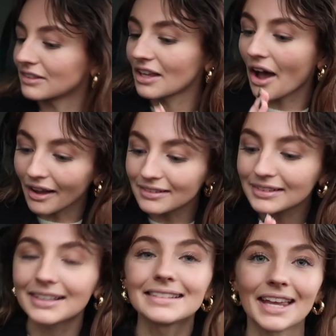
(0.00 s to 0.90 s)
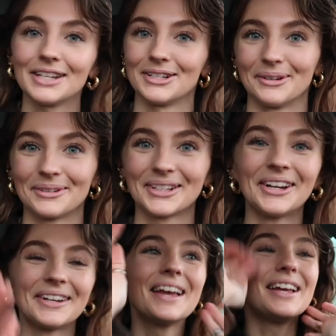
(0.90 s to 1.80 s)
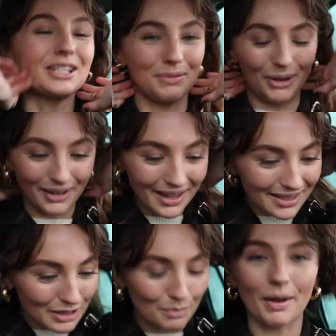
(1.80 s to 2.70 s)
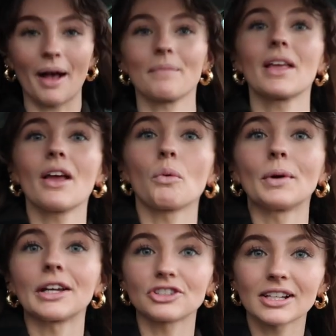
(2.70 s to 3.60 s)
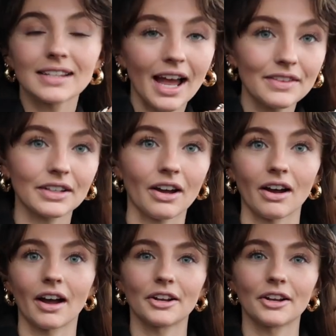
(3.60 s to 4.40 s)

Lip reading: the hunt continues, to be honest, but we are just sat in the car.